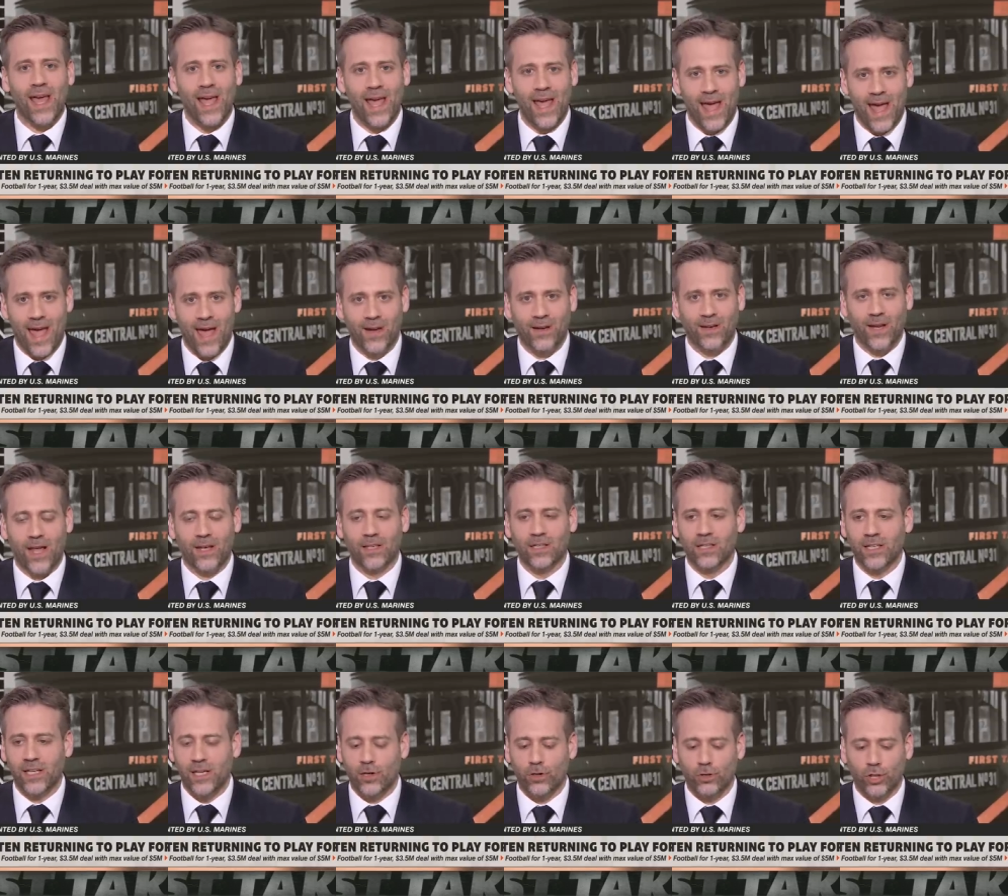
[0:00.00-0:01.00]
hand and
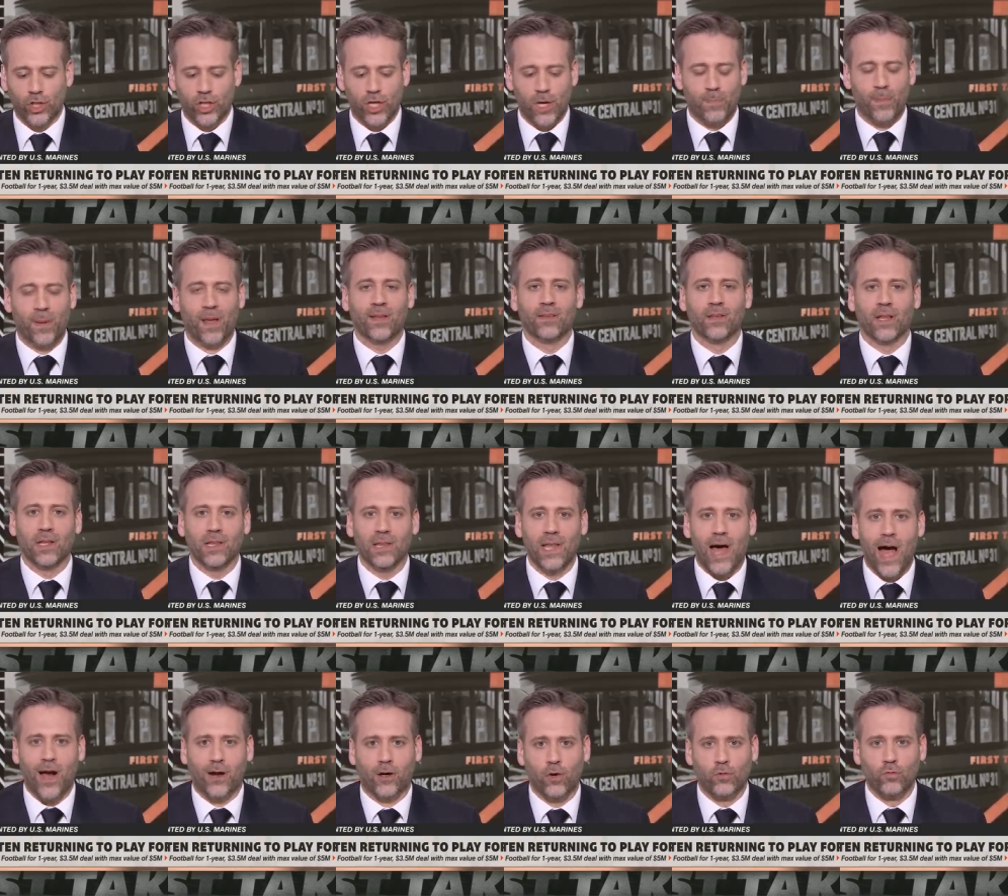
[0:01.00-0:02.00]
leadership in the
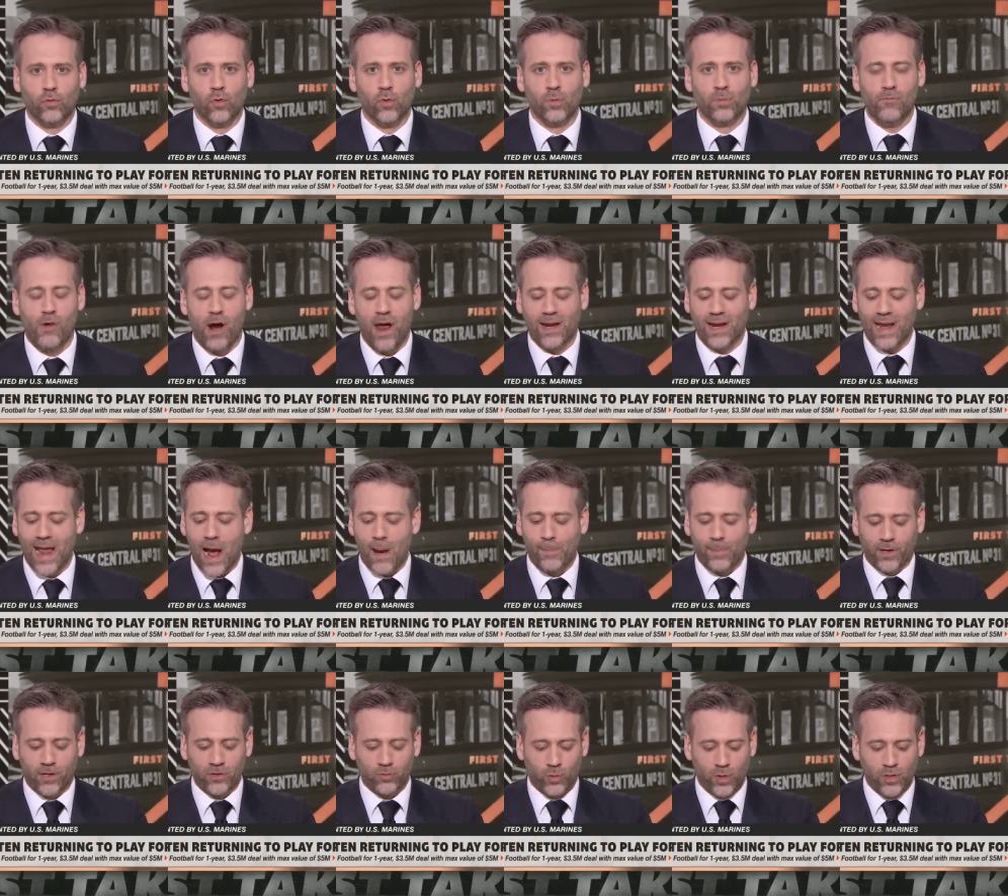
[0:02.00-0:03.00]
locker room right now
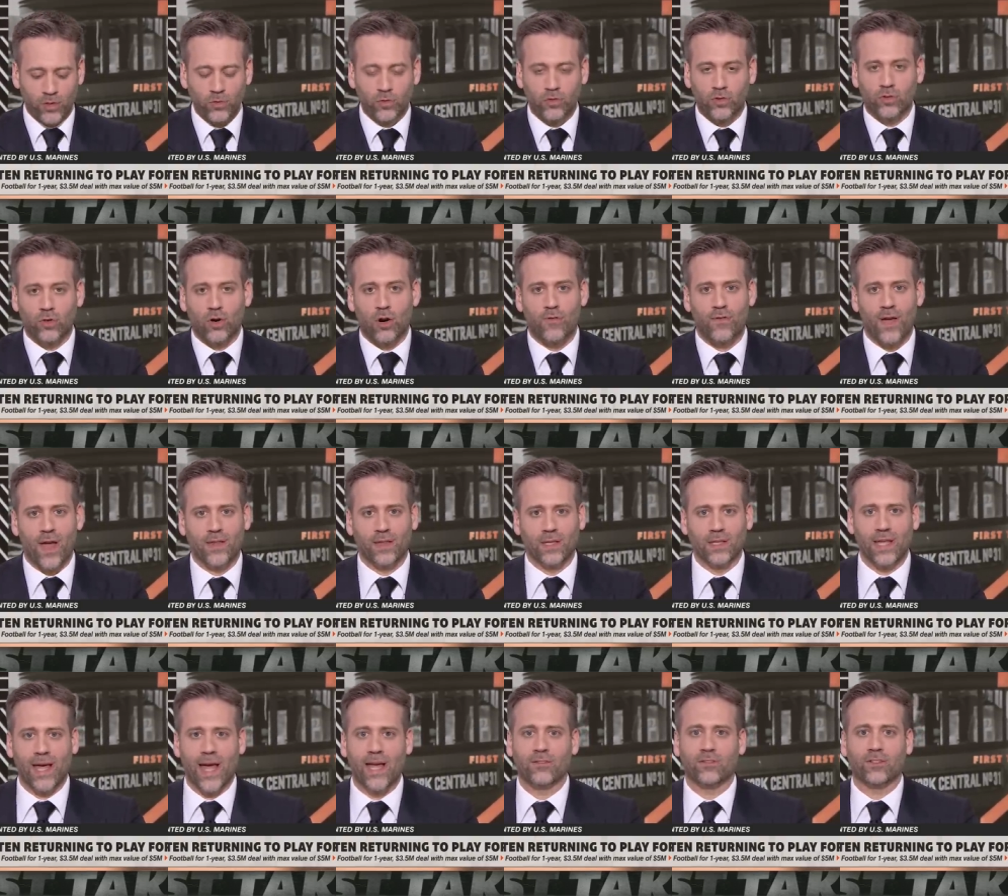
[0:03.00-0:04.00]
because when you survey the
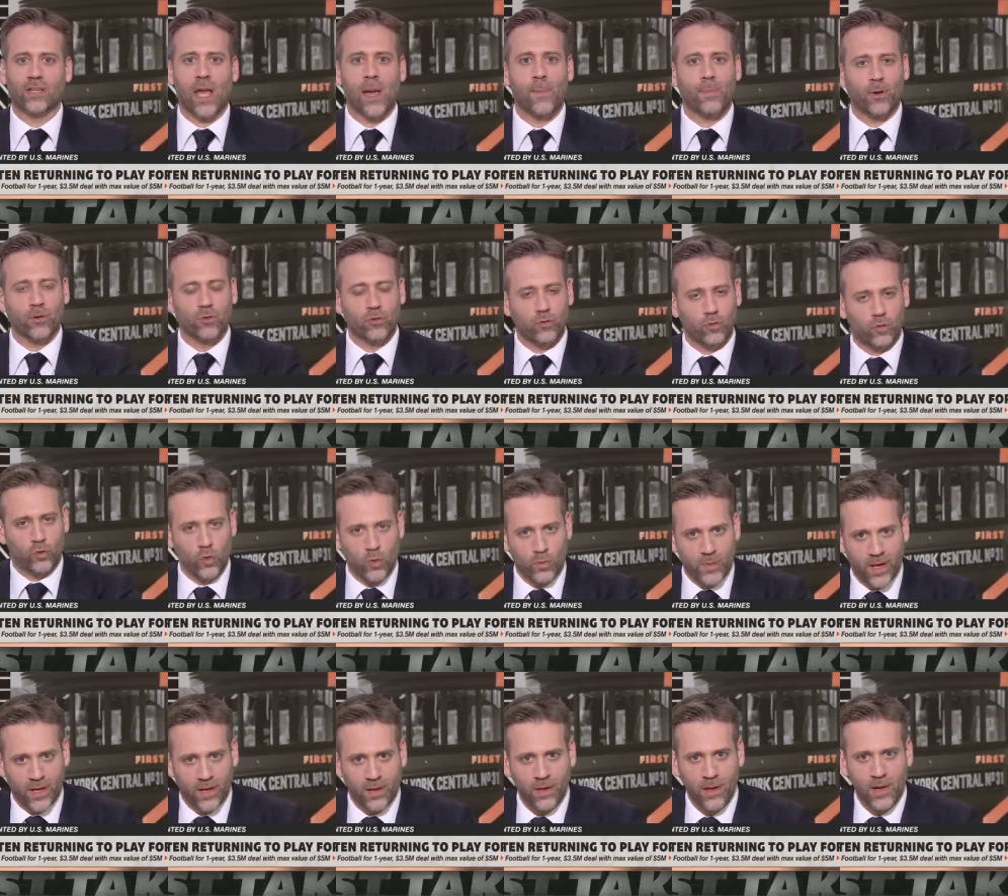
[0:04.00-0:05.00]
landscape,
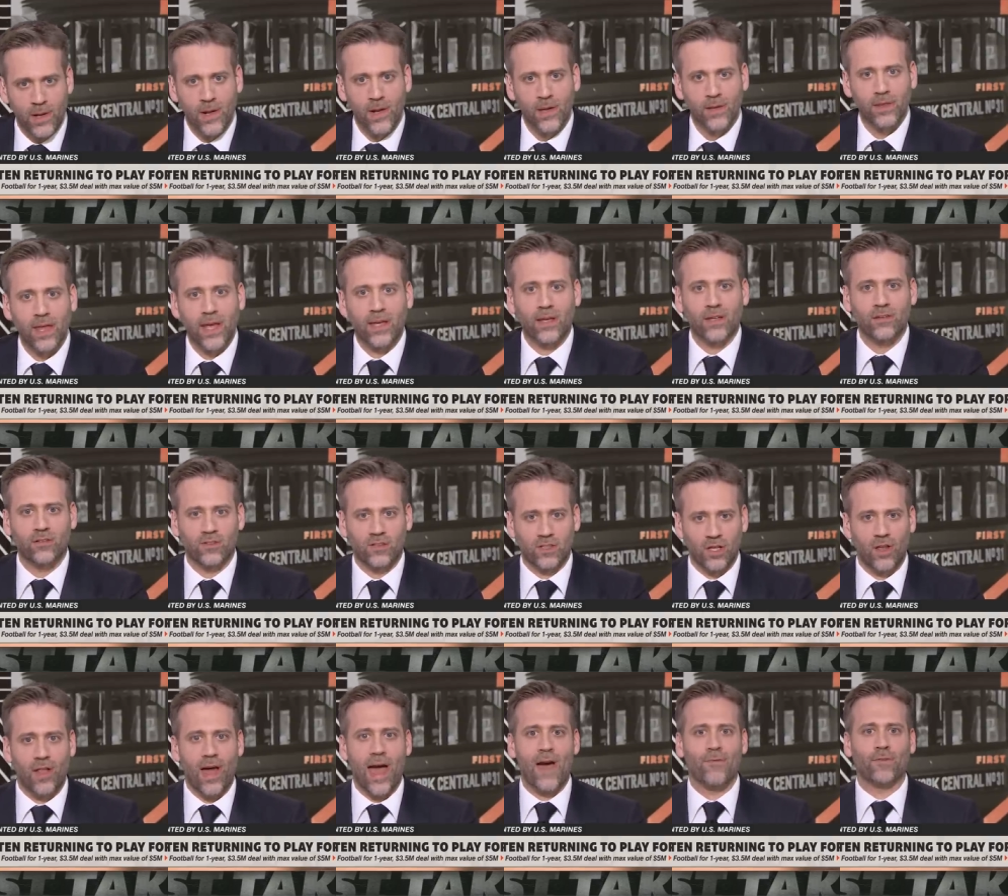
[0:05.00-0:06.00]
assuming they can
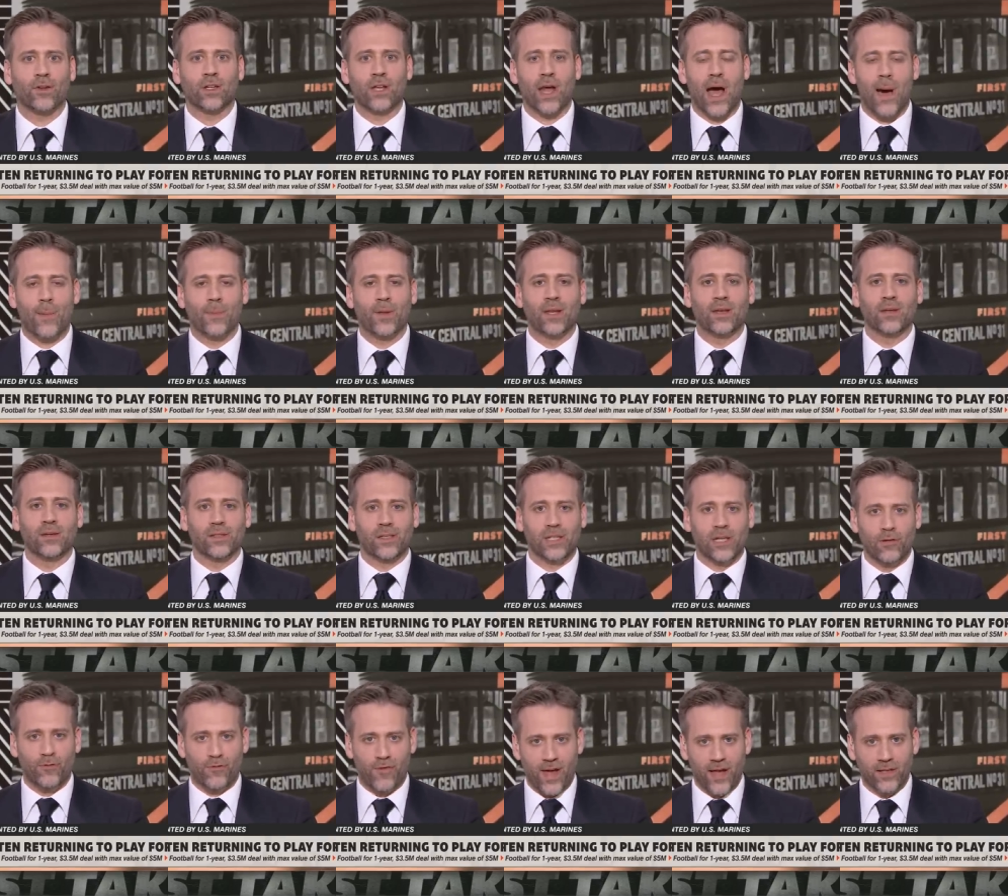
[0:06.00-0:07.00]
still have a dominant
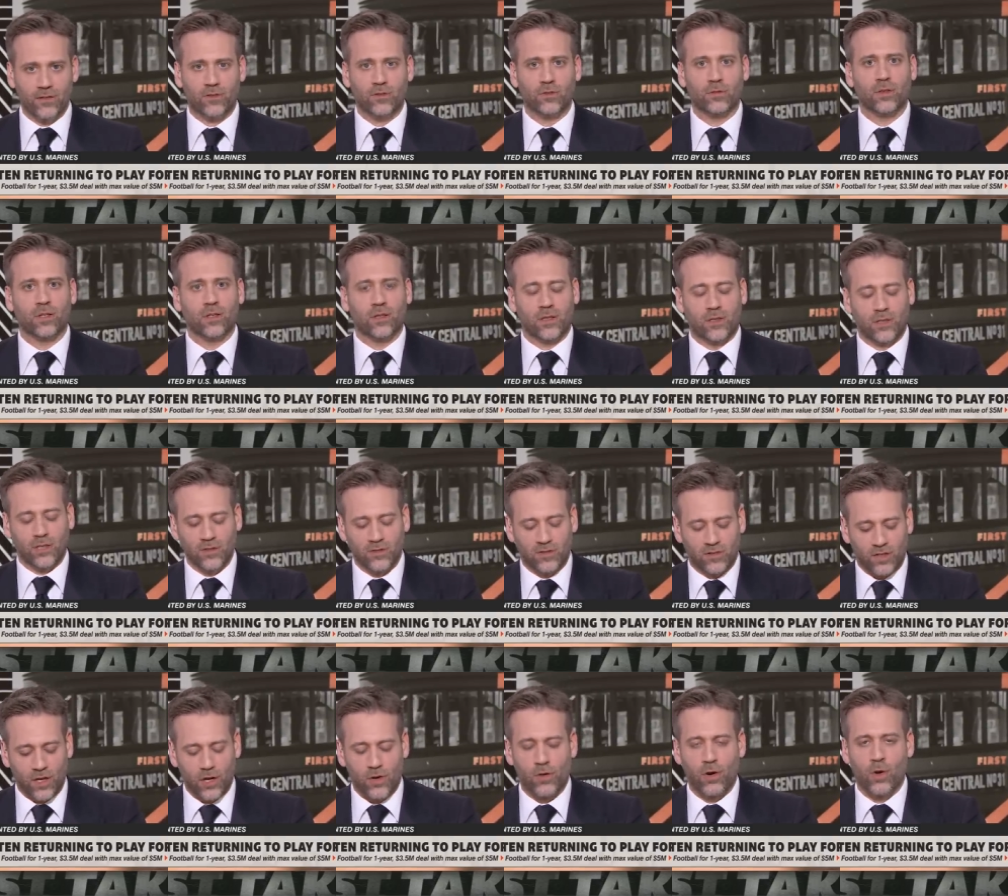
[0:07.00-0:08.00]
defense,
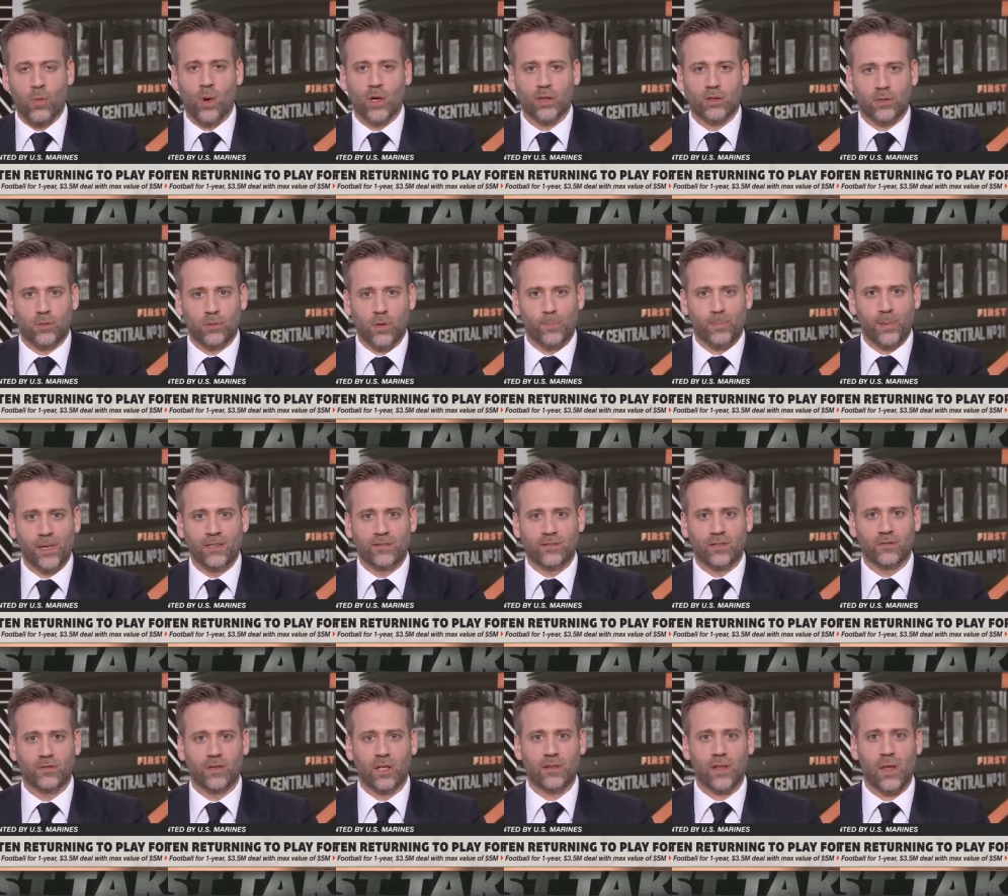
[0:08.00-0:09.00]
considering what the
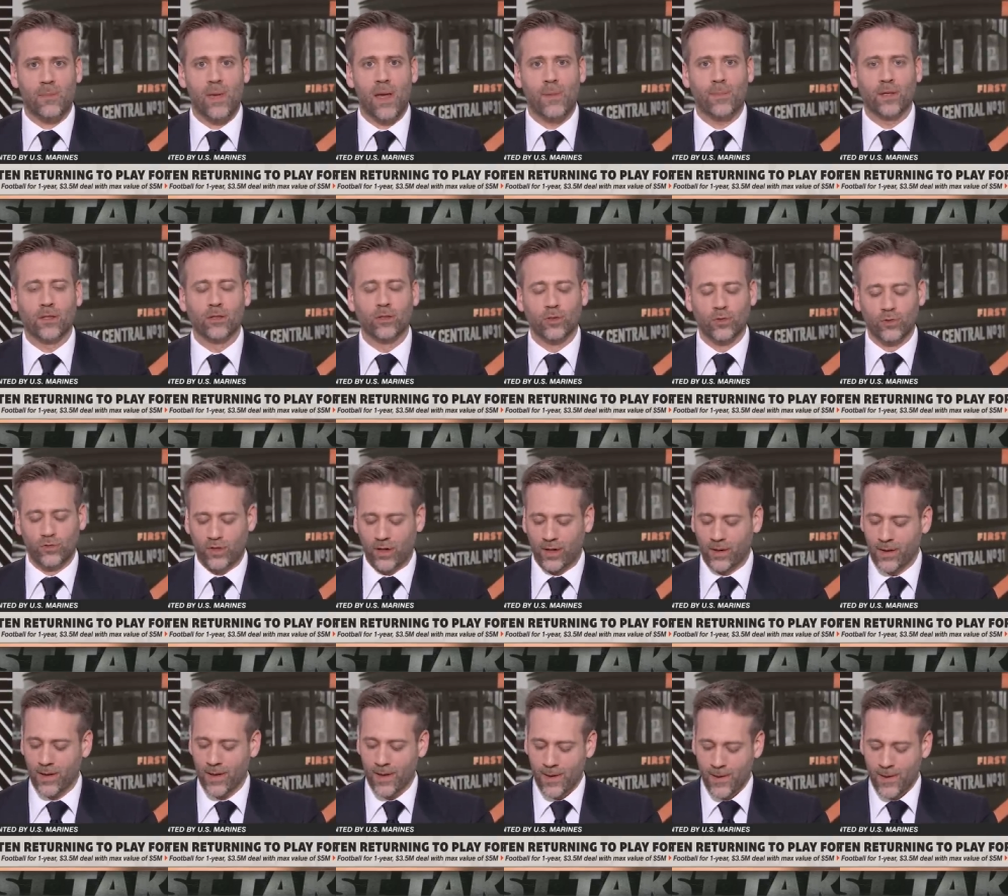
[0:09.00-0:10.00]
pieces that they may be losing.